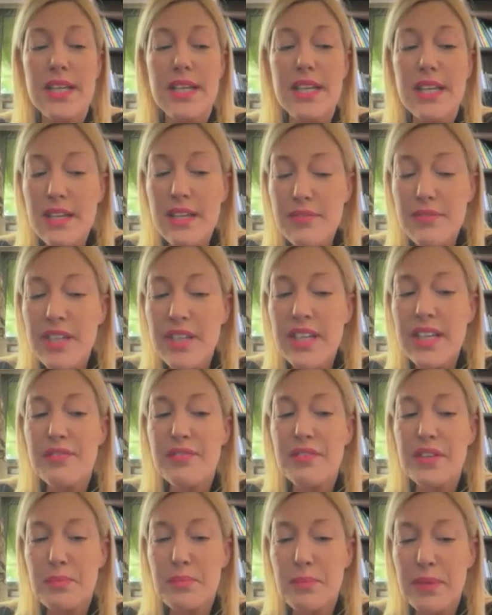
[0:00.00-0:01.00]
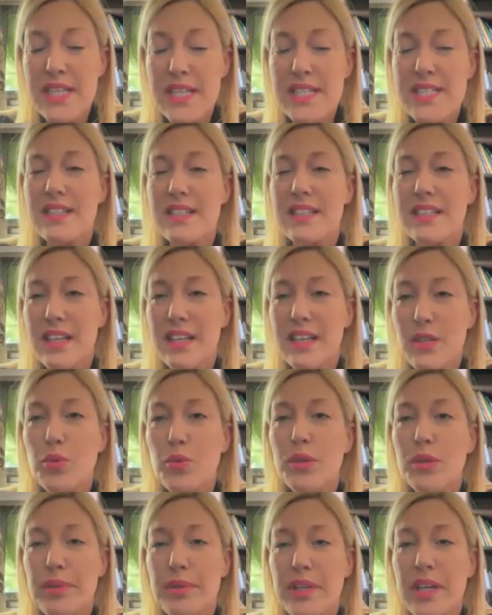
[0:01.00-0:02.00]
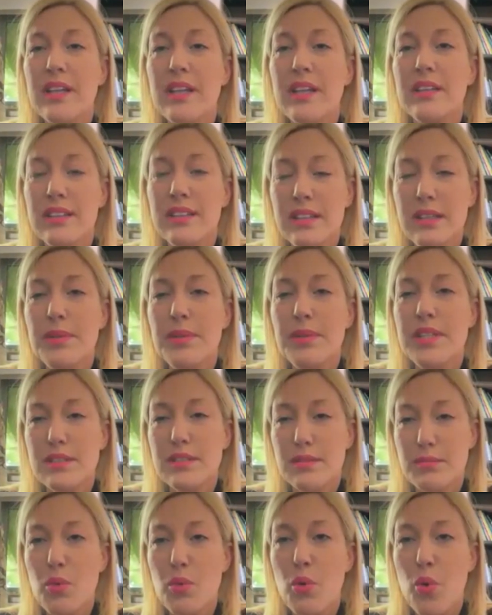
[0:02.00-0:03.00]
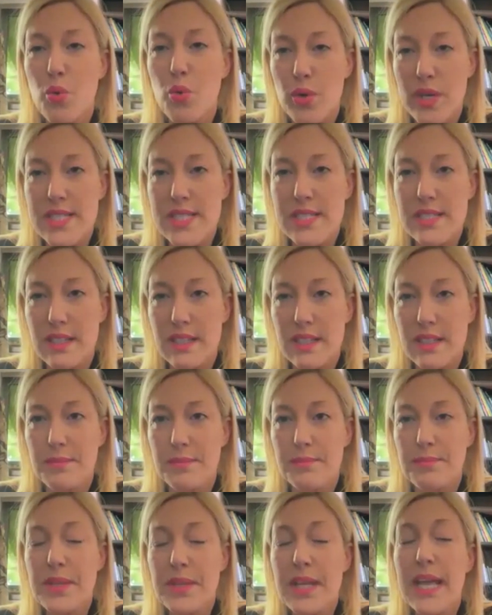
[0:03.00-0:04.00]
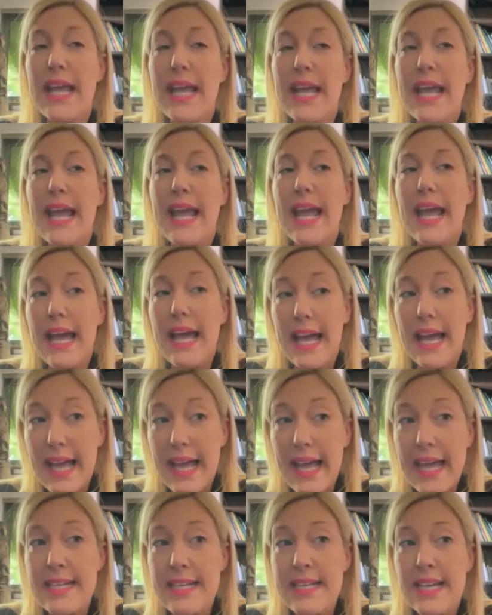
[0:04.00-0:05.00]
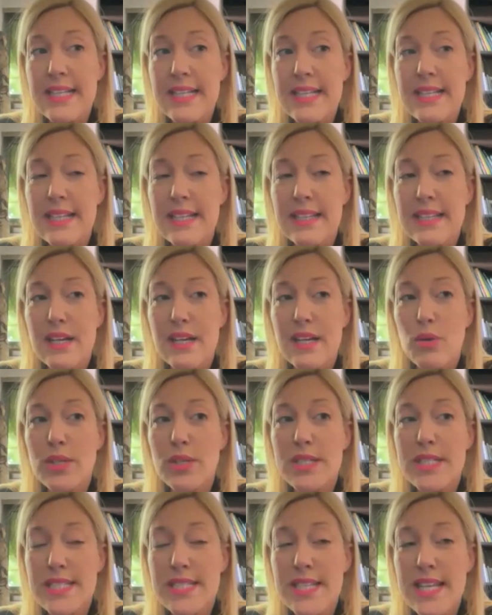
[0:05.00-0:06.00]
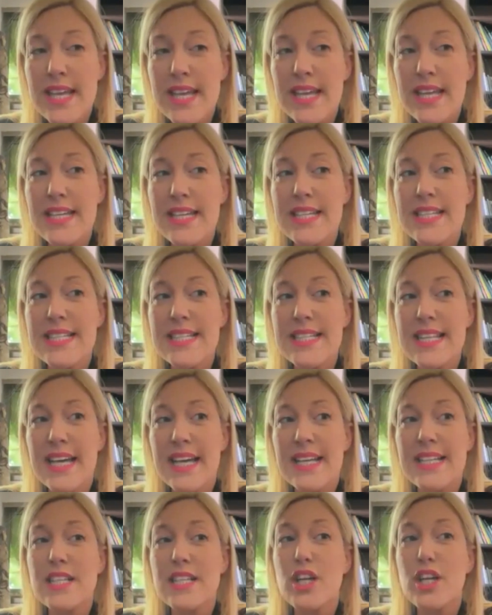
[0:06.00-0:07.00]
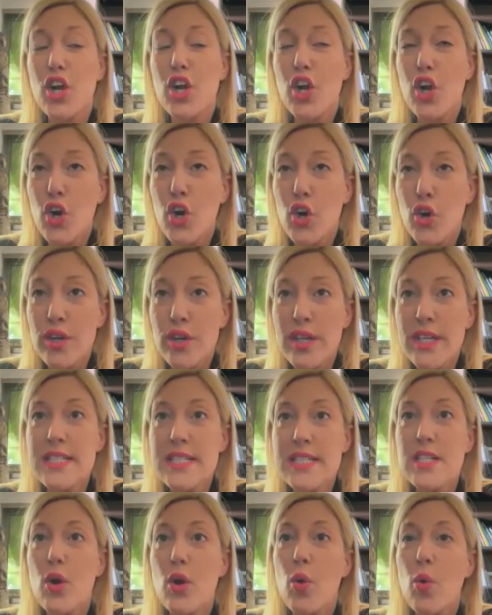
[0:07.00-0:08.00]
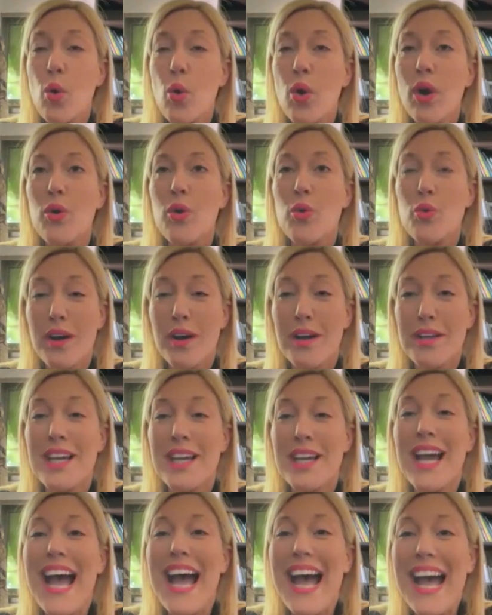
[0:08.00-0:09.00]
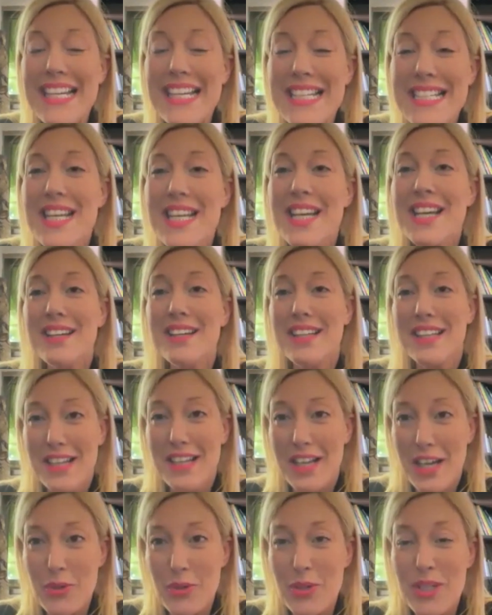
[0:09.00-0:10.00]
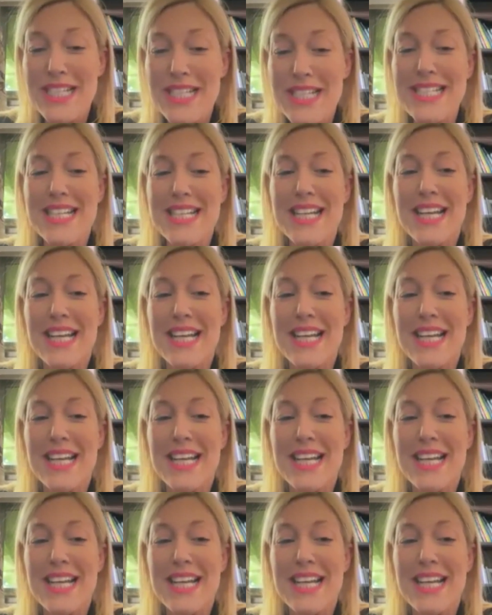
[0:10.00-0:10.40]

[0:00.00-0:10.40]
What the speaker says: even if it means that it will be a little bit more risky. Another thing that I would say is that current, or rather undercurrent,